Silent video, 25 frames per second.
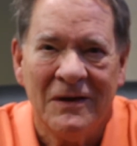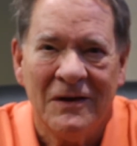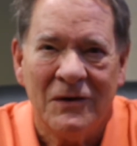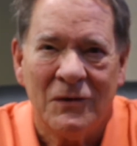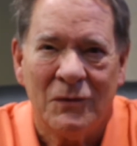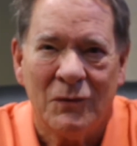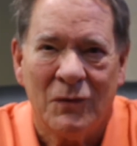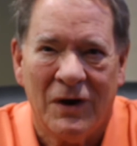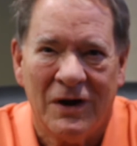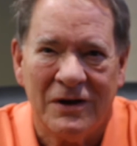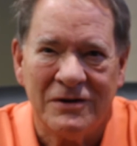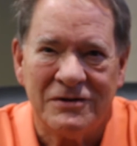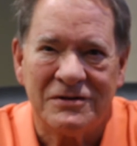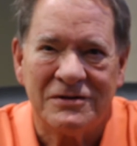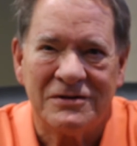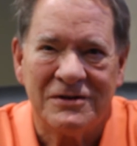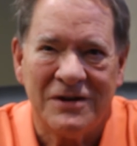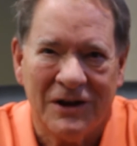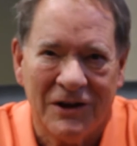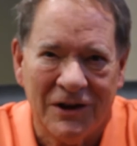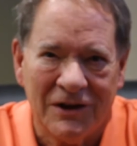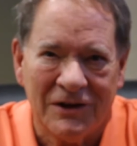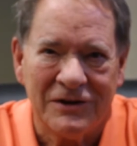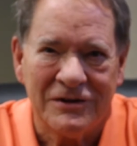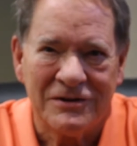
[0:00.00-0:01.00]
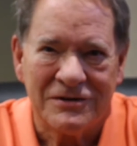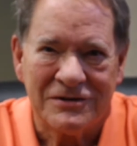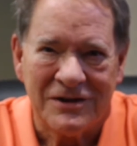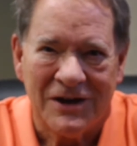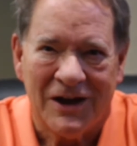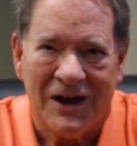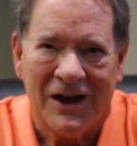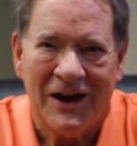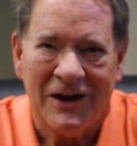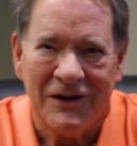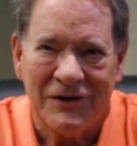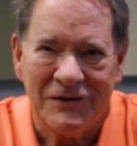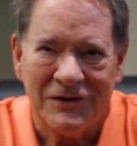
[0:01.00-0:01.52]
was telling us to
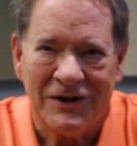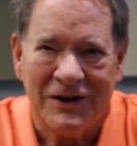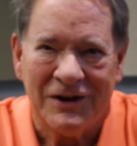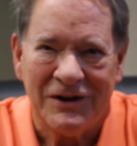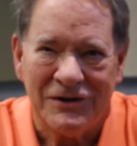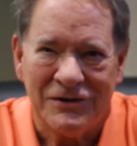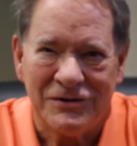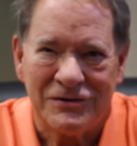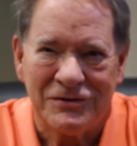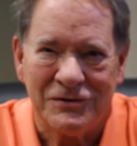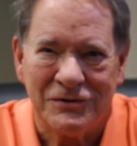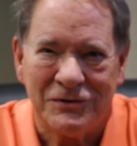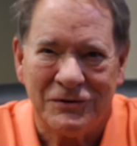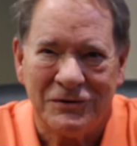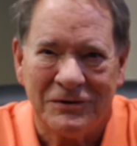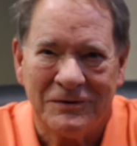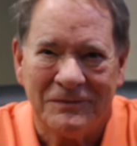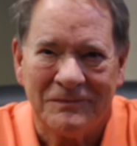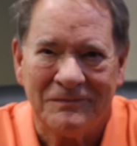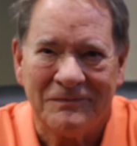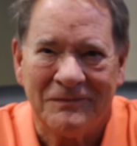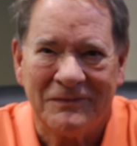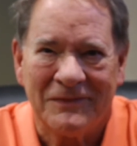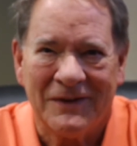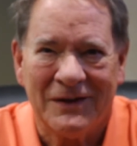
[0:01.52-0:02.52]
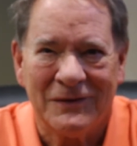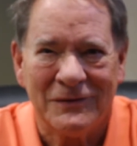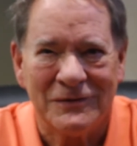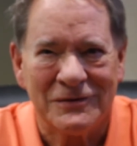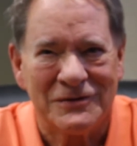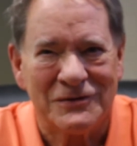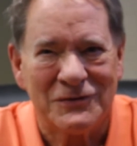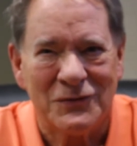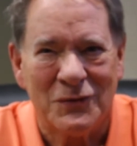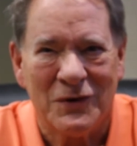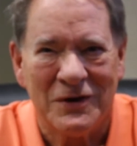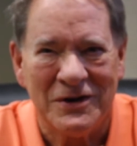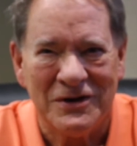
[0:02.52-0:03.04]
hire Denny Sutterer. That was
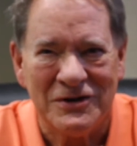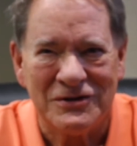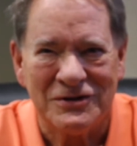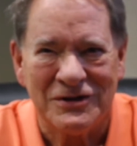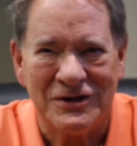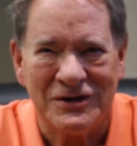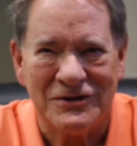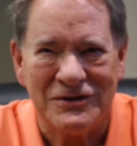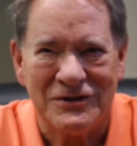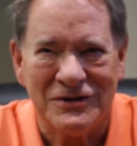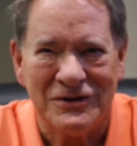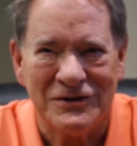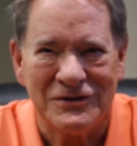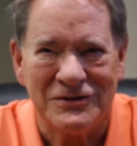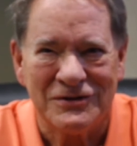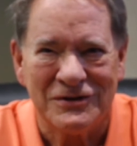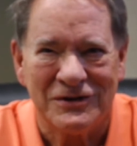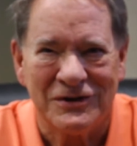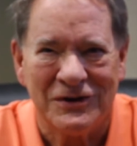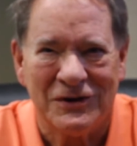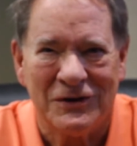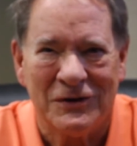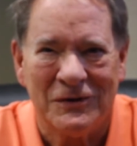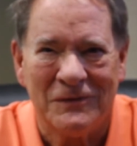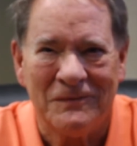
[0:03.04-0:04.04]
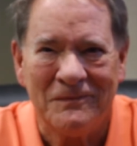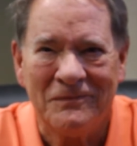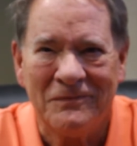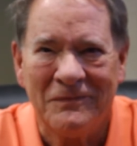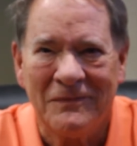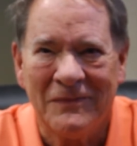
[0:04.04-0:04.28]
26 years ago.